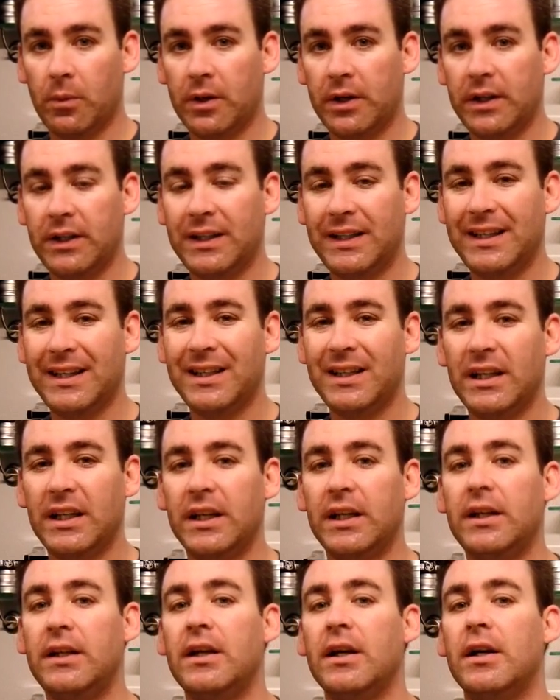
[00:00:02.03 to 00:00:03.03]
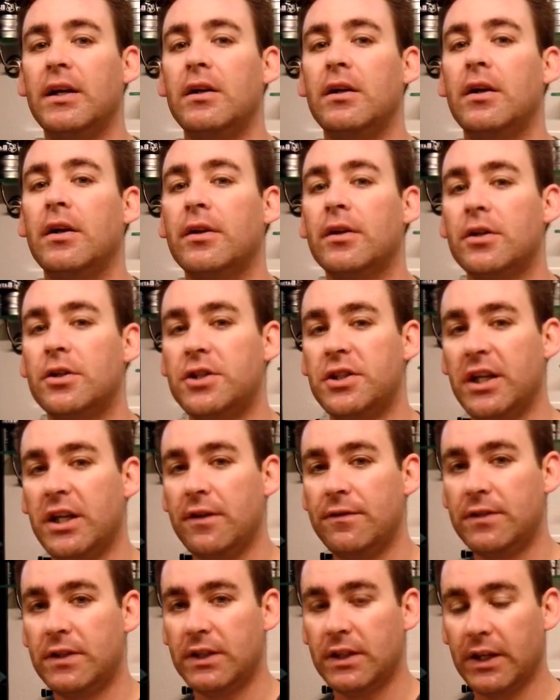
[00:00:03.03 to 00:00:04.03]
wanted to get in another
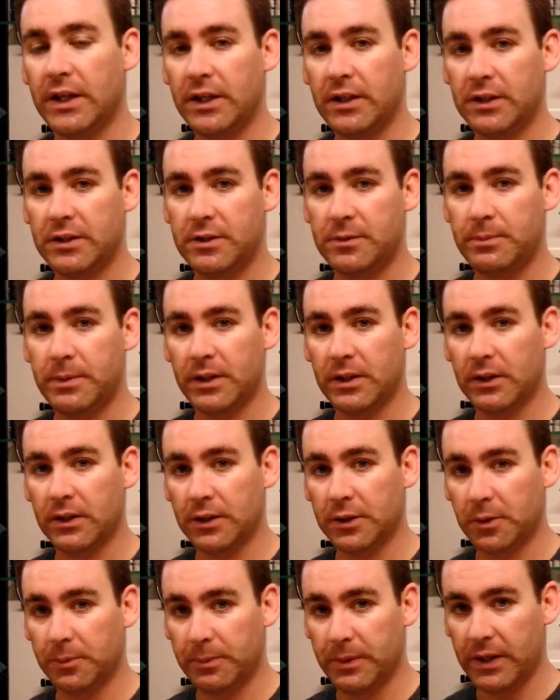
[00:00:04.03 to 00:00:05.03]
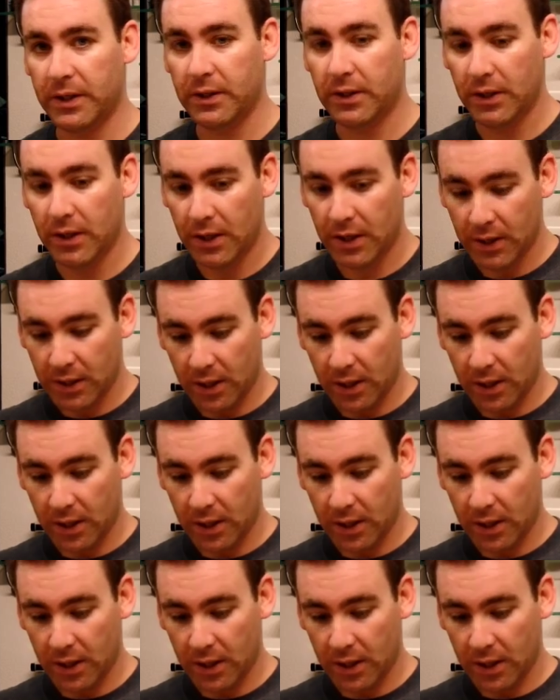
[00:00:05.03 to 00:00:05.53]
shave tonight. It's been a little bit.